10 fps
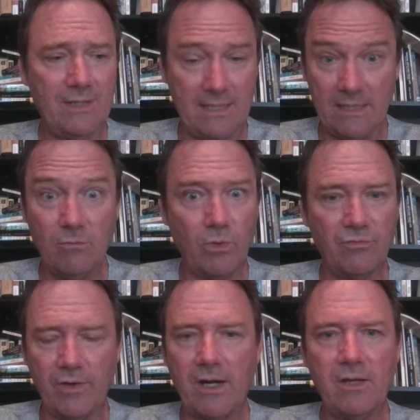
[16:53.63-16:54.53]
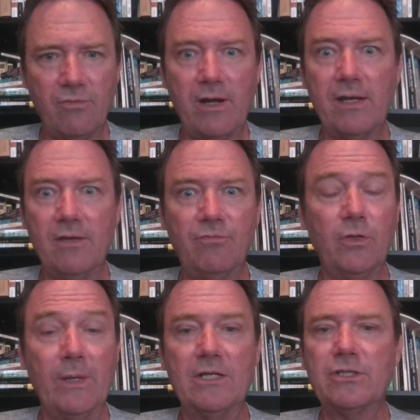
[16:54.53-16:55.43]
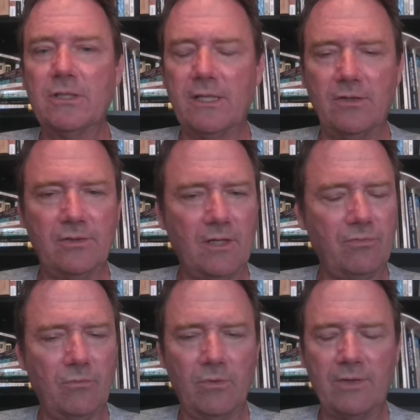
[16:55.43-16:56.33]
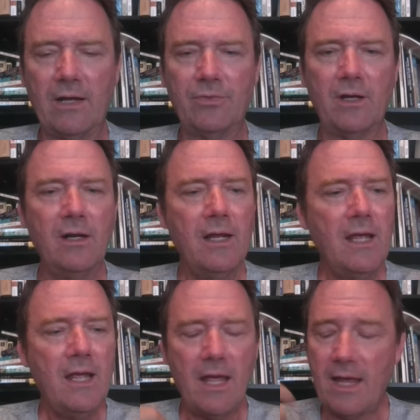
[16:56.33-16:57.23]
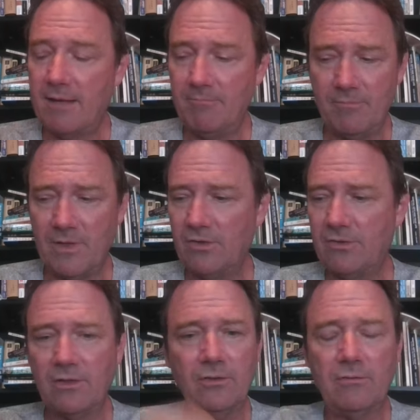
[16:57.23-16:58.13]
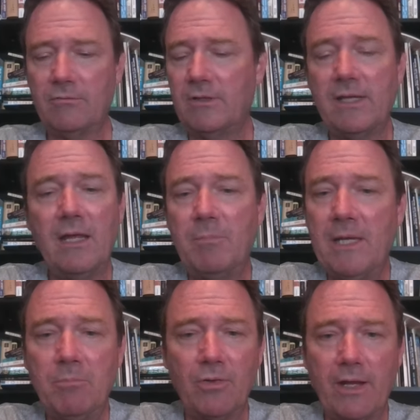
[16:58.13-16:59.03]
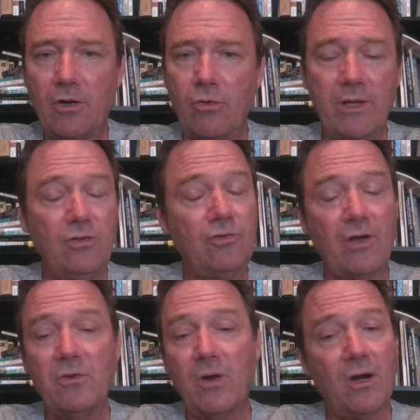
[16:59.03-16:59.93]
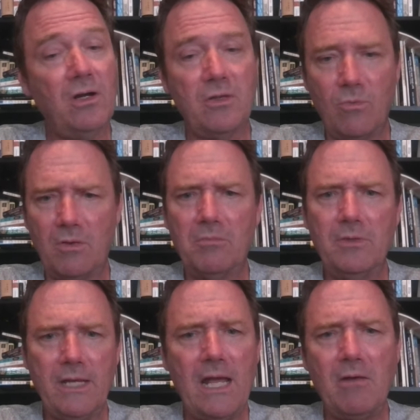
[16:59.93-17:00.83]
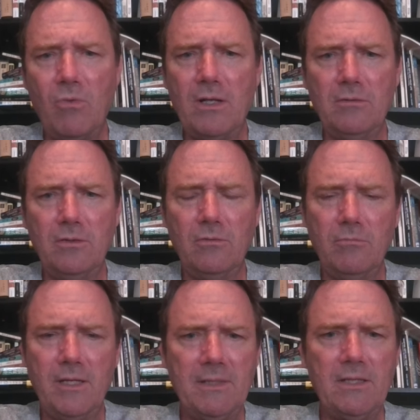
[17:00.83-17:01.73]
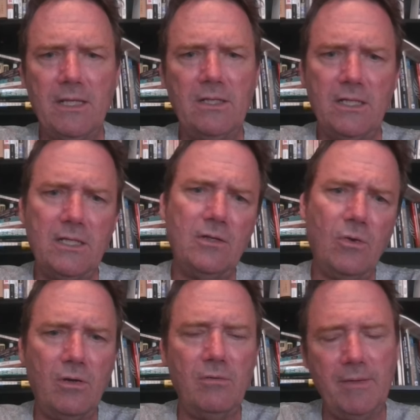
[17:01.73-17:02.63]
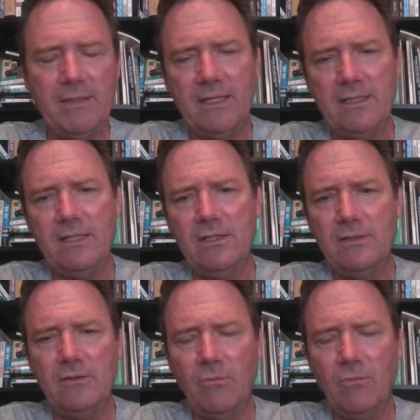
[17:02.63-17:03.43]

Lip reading: he was very, very influential and his stuff was out there. And there's still today people that are going to try to argue, well, yeah, well, maybe they did or maybe they didn't.